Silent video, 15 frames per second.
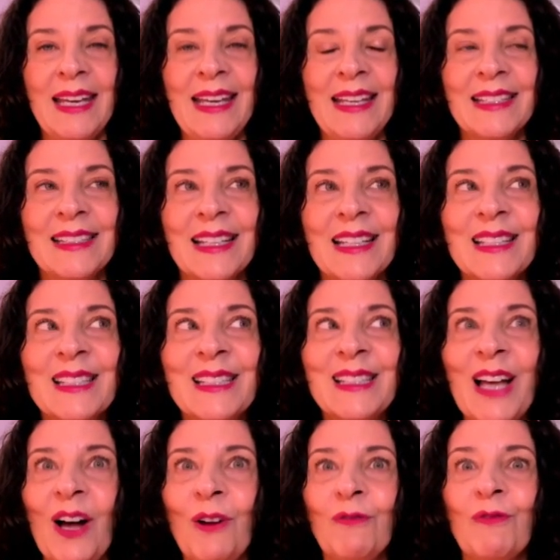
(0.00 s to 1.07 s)
is
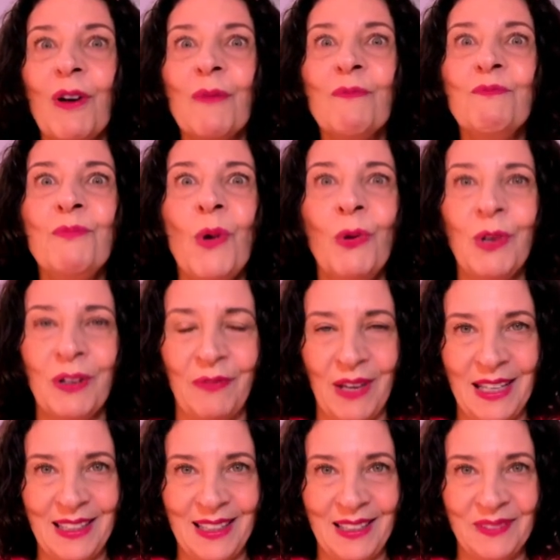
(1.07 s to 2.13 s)

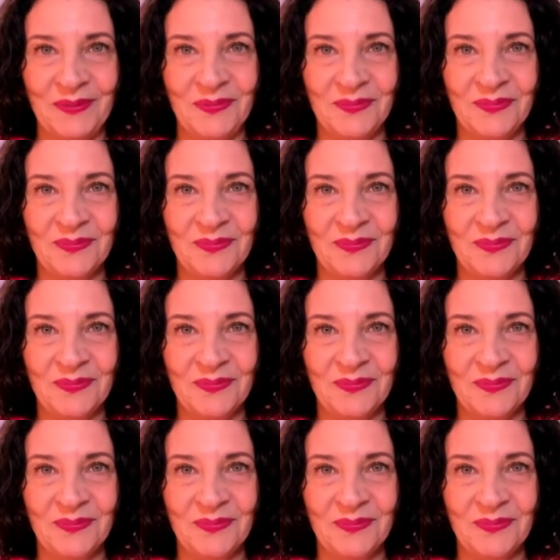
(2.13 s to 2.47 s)
self-motivating.